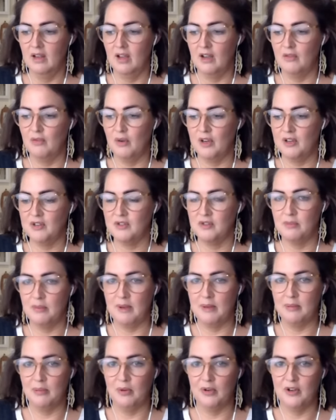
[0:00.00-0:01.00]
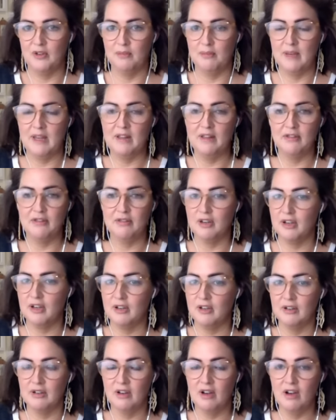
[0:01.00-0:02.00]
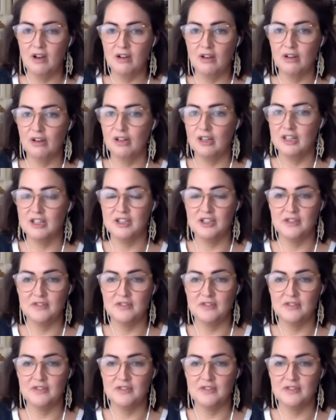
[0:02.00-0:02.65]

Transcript: I've worked with people who've been through art college,